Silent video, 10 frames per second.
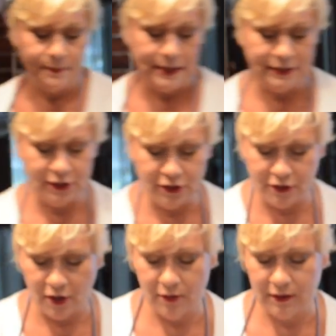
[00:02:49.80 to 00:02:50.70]
pizza
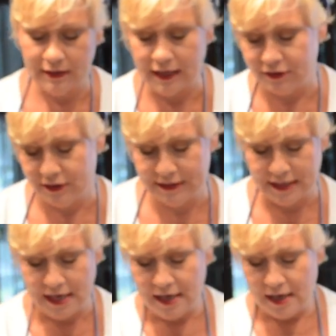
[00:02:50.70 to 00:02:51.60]
stone, and that just
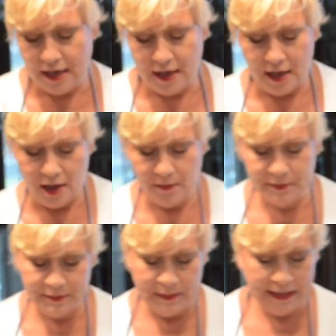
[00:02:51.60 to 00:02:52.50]

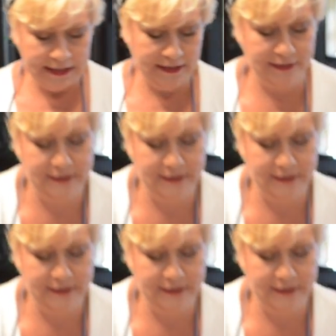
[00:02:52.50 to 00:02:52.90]
helps make it